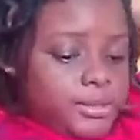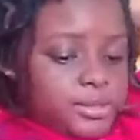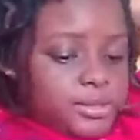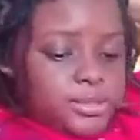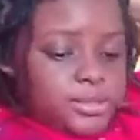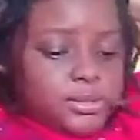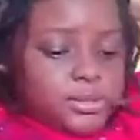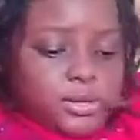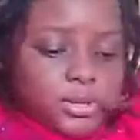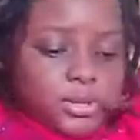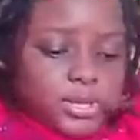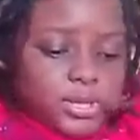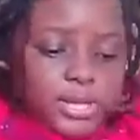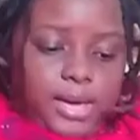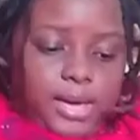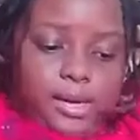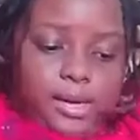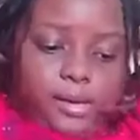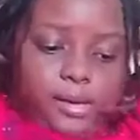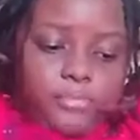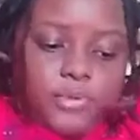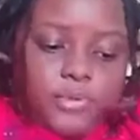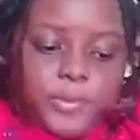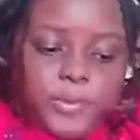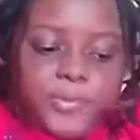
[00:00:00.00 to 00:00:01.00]
So
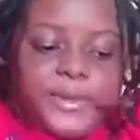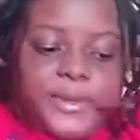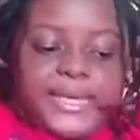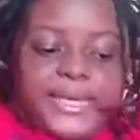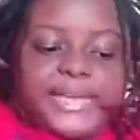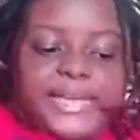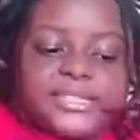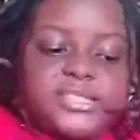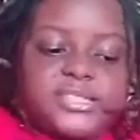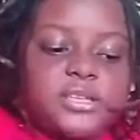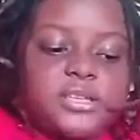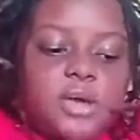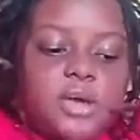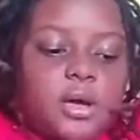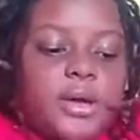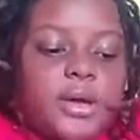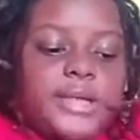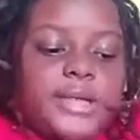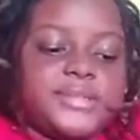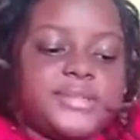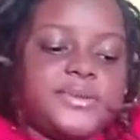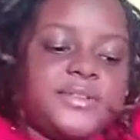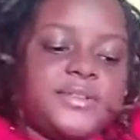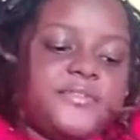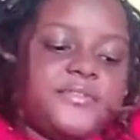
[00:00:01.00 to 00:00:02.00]
yeah, replace your
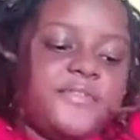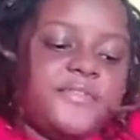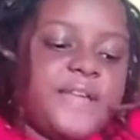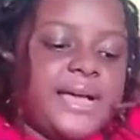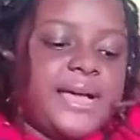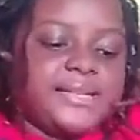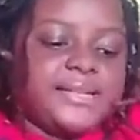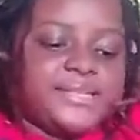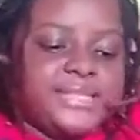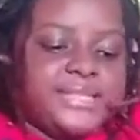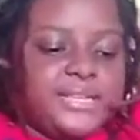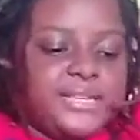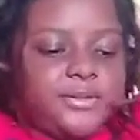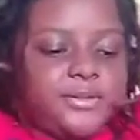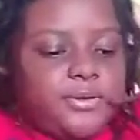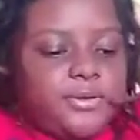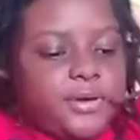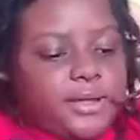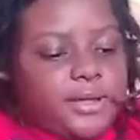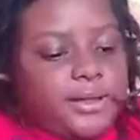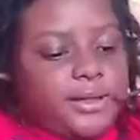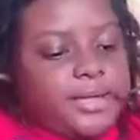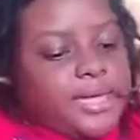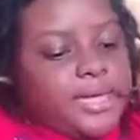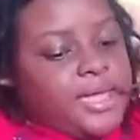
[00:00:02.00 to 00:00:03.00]
oils with flaxseed
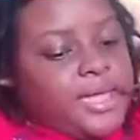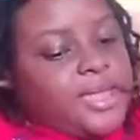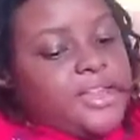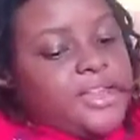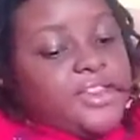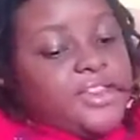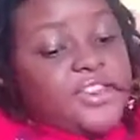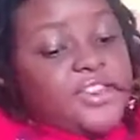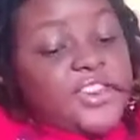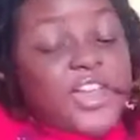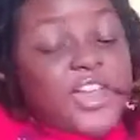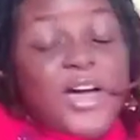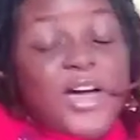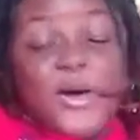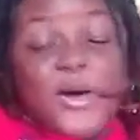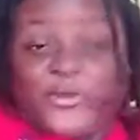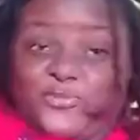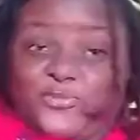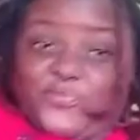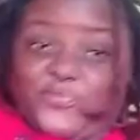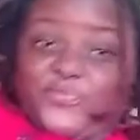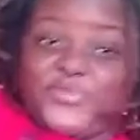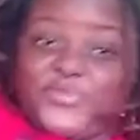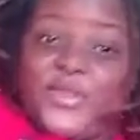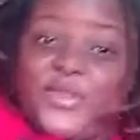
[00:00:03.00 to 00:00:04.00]
oil.
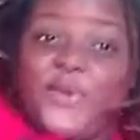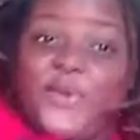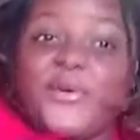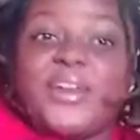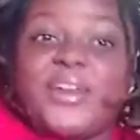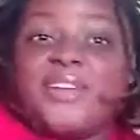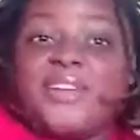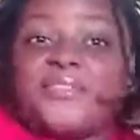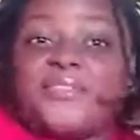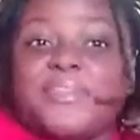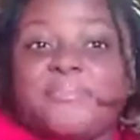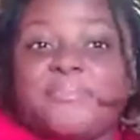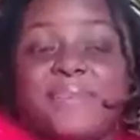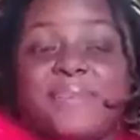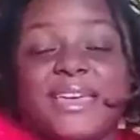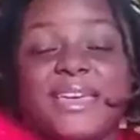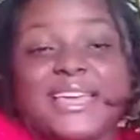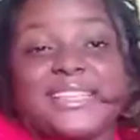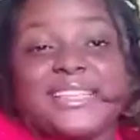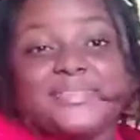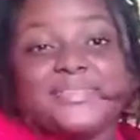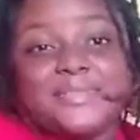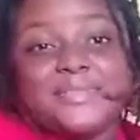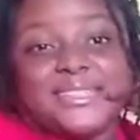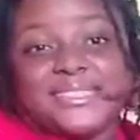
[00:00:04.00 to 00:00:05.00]
Now, one of the
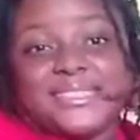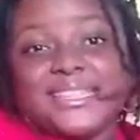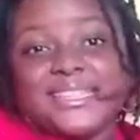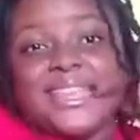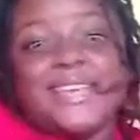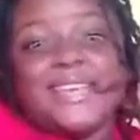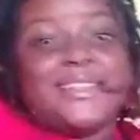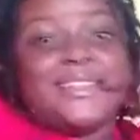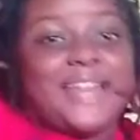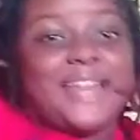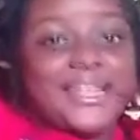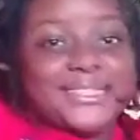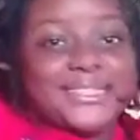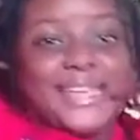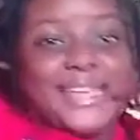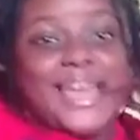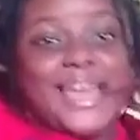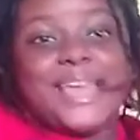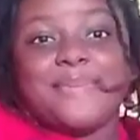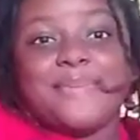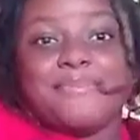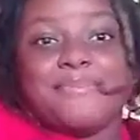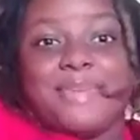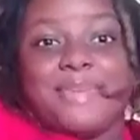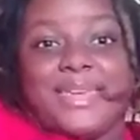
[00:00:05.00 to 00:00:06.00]
biggest mistakes that
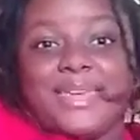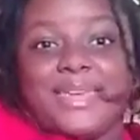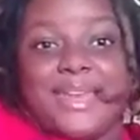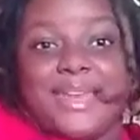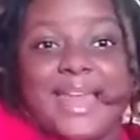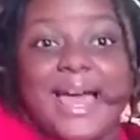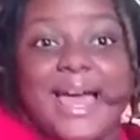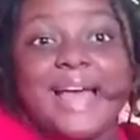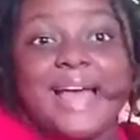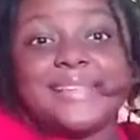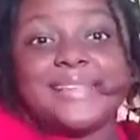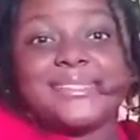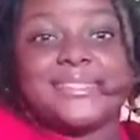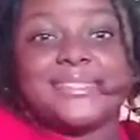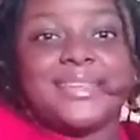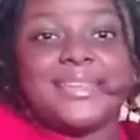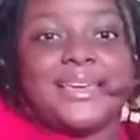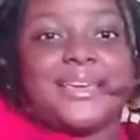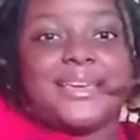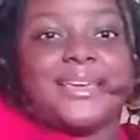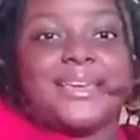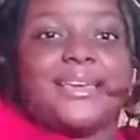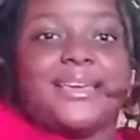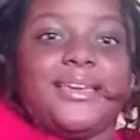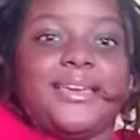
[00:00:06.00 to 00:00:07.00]
I made last
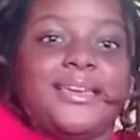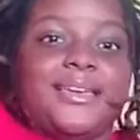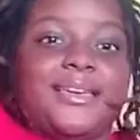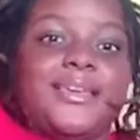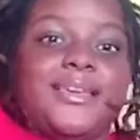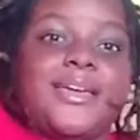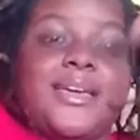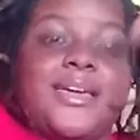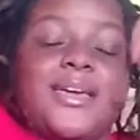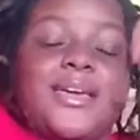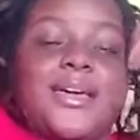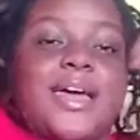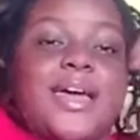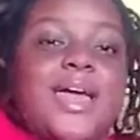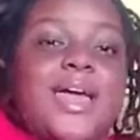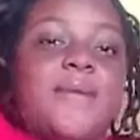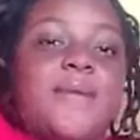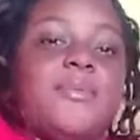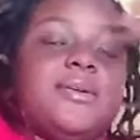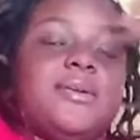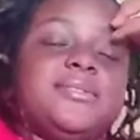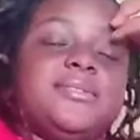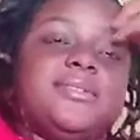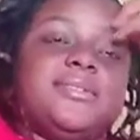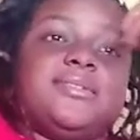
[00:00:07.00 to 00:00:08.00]
year, I